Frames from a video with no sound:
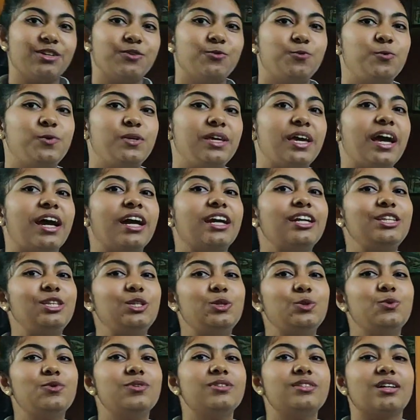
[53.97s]
if we had
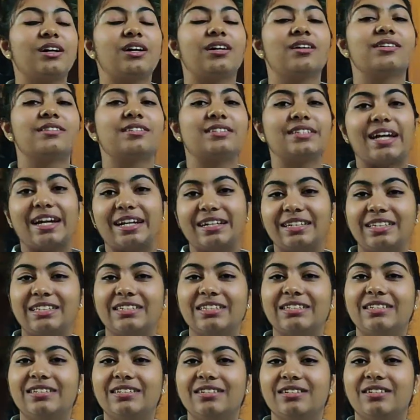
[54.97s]
used a
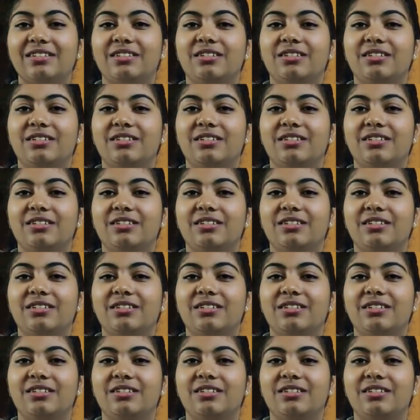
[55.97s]
standard